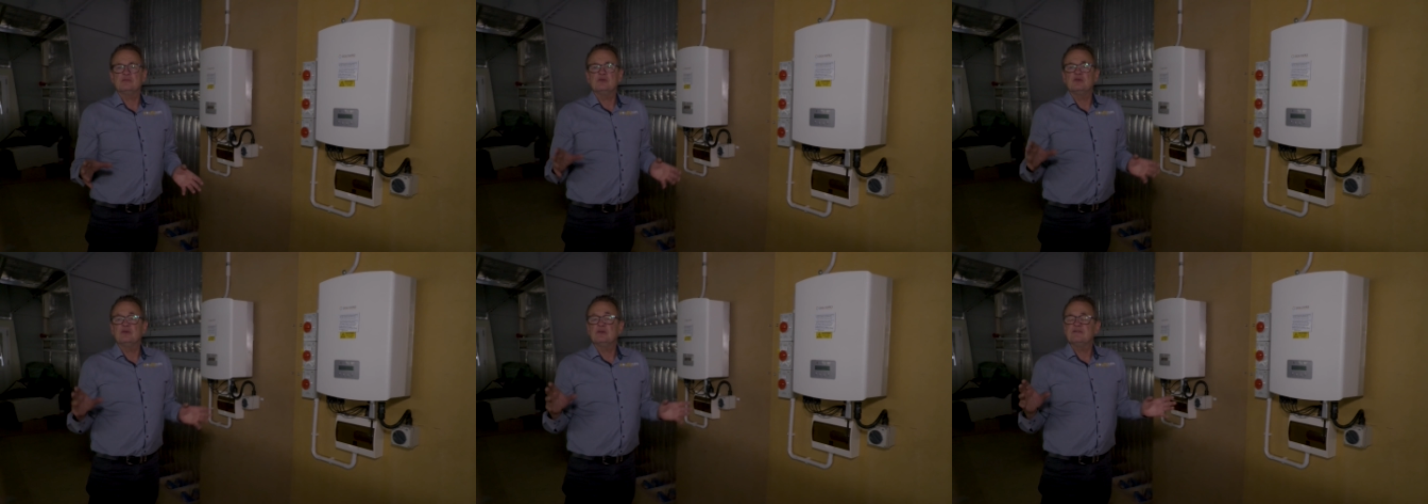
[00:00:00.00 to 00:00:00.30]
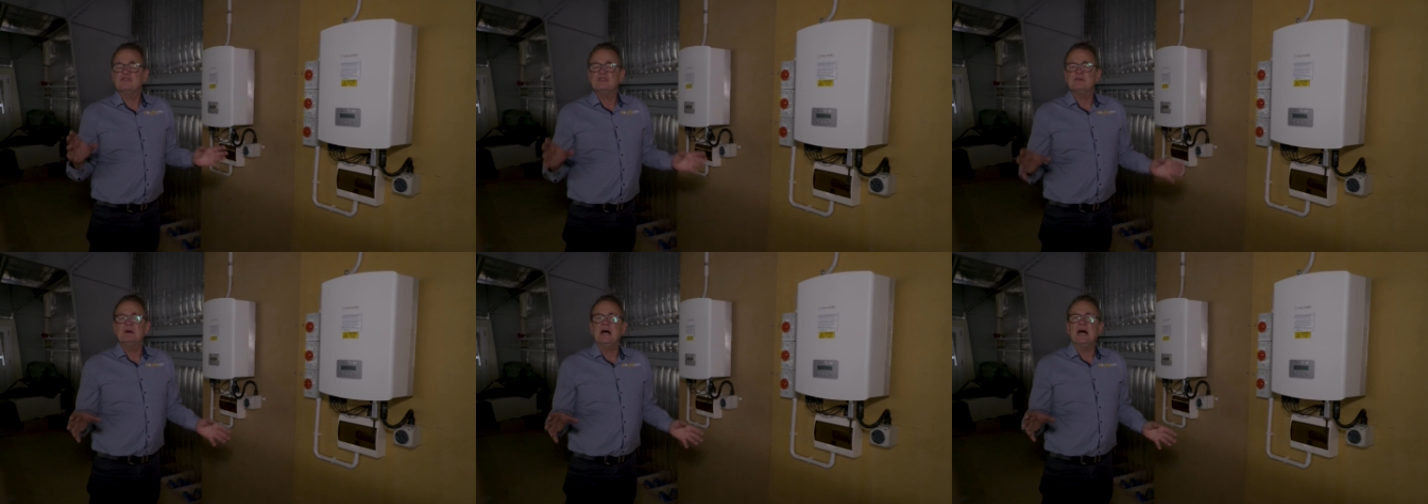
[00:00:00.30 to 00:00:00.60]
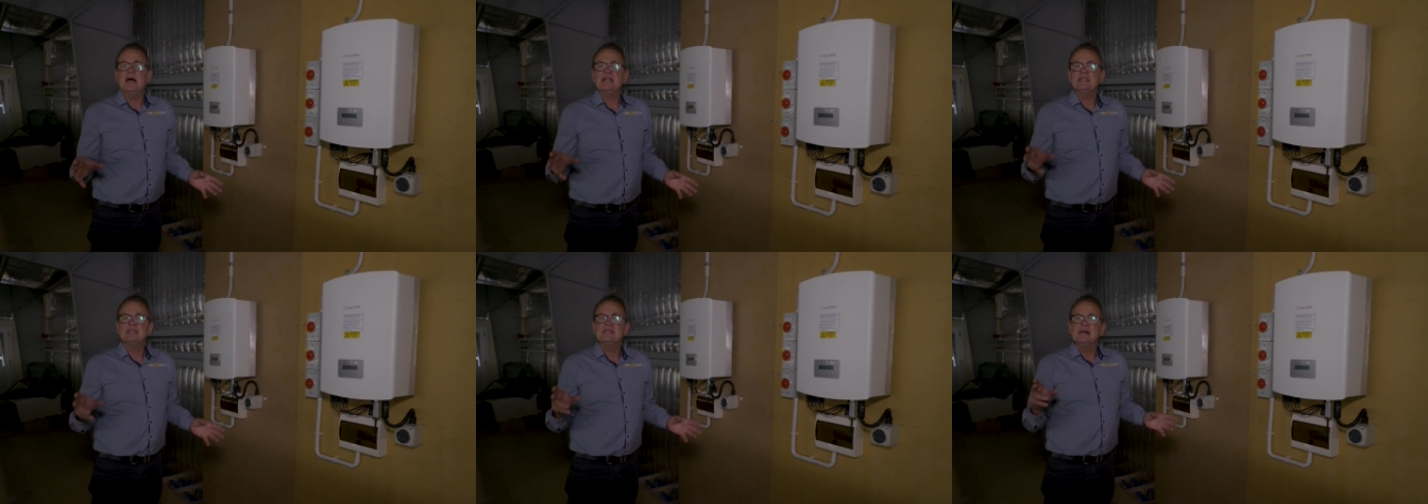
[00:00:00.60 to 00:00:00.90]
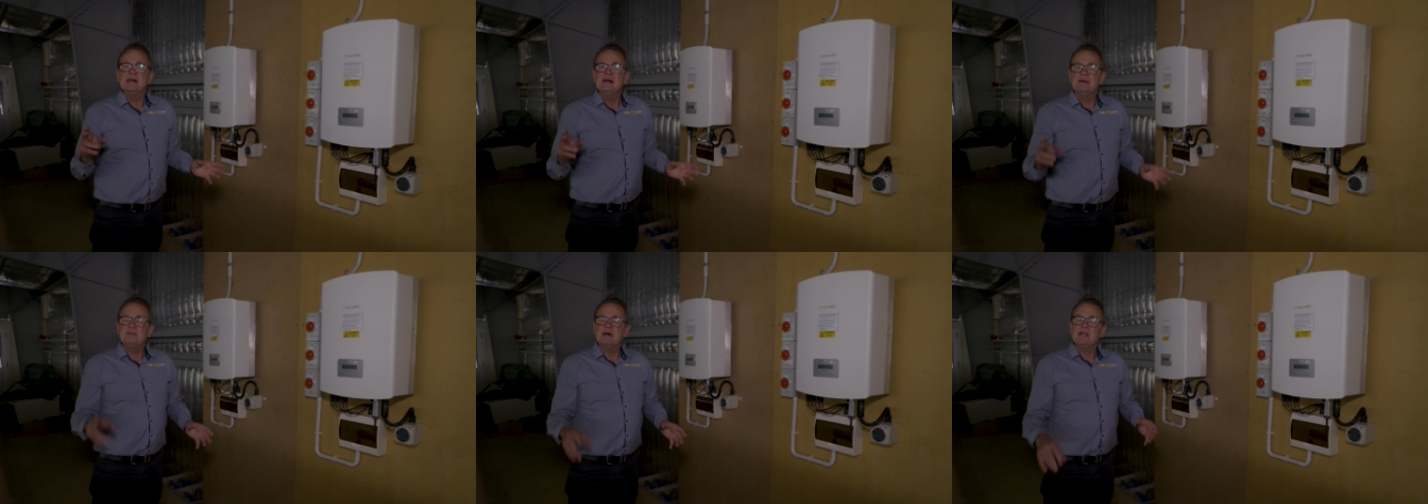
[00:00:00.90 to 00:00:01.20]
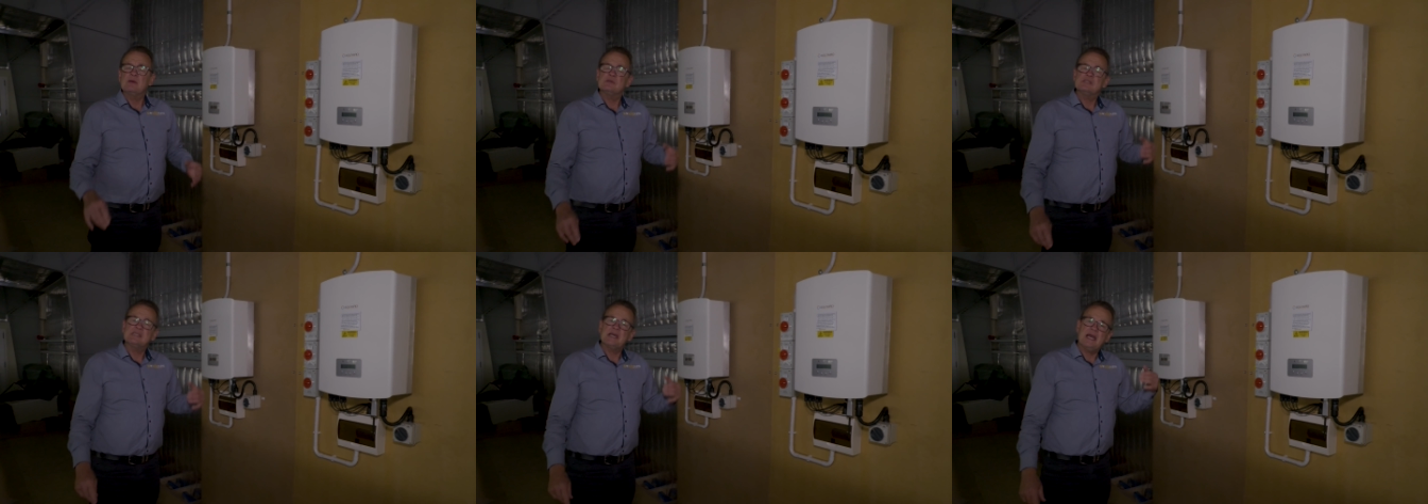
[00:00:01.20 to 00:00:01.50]
or more of demand,
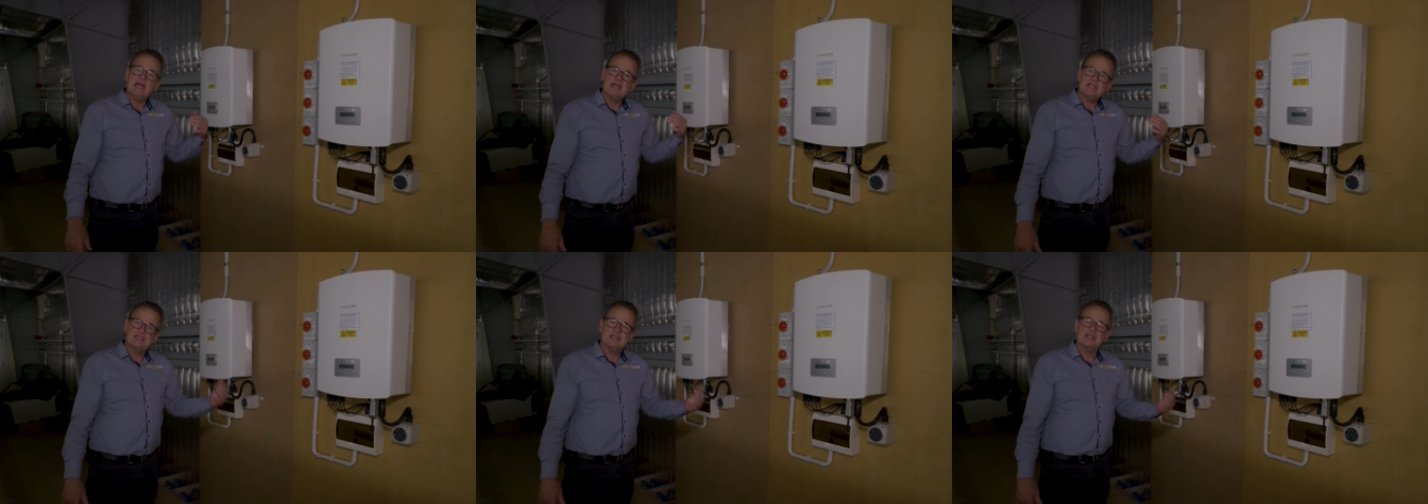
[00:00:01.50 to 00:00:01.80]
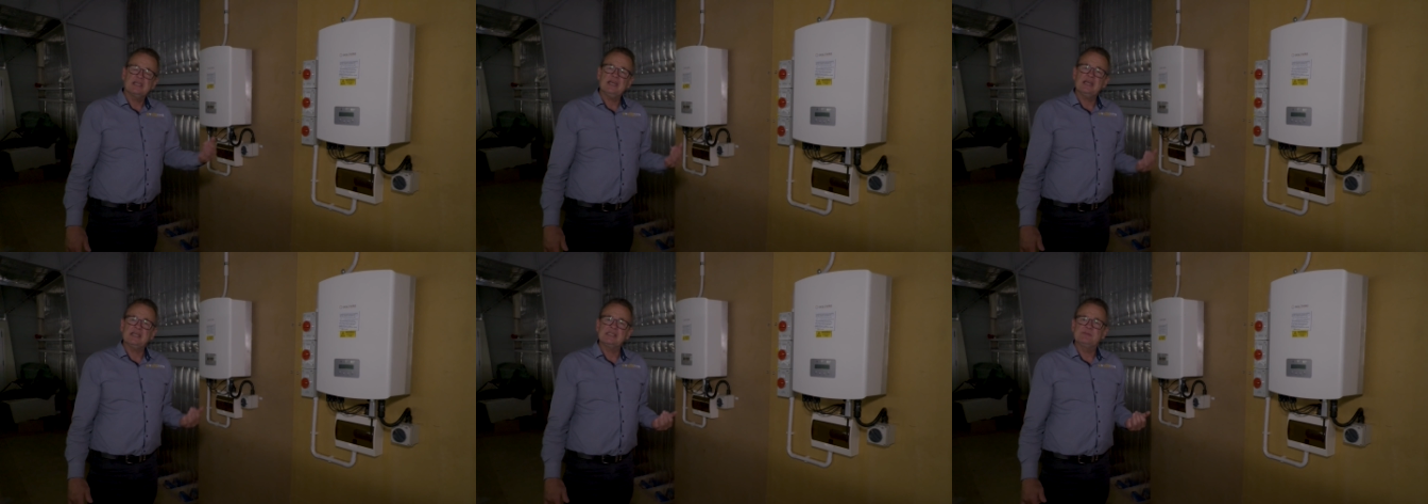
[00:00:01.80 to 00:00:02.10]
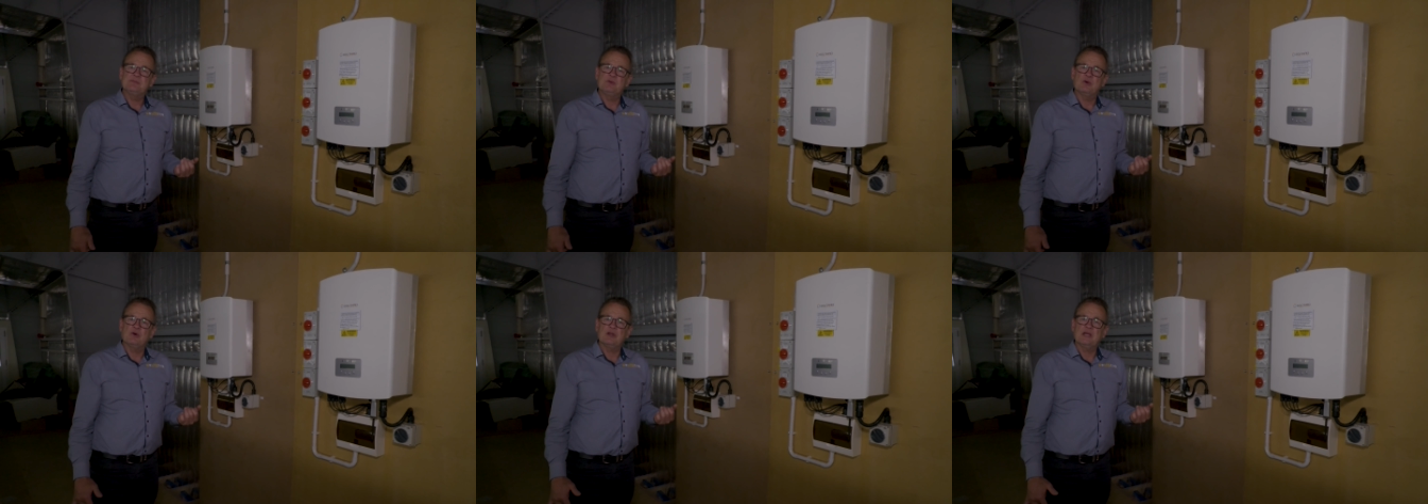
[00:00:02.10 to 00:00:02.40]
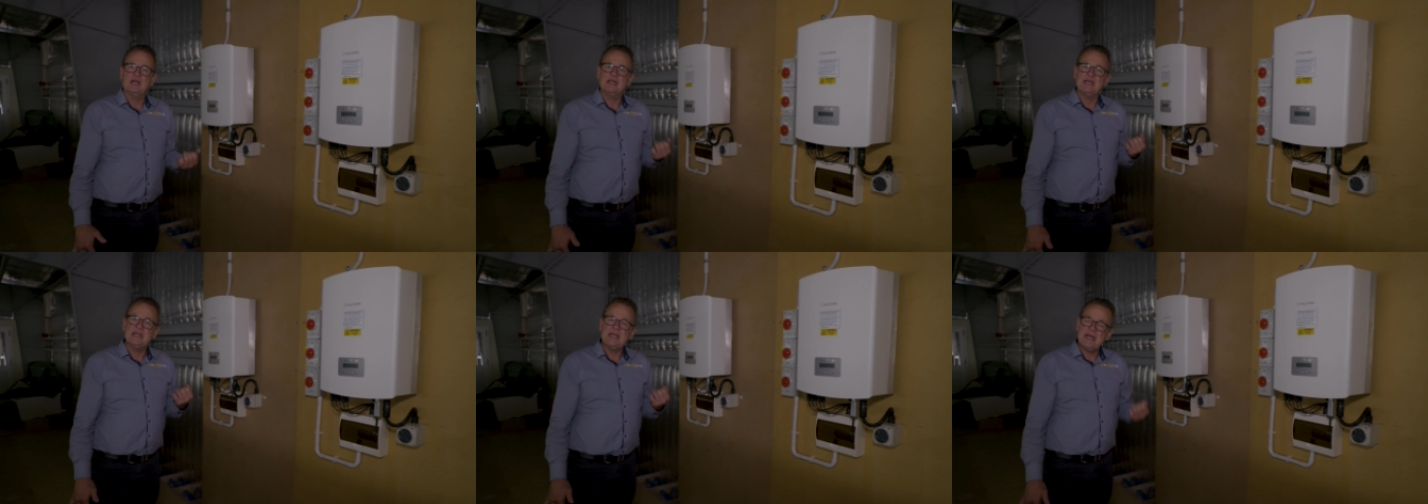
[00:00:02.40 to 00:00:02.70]
but it was actually exporting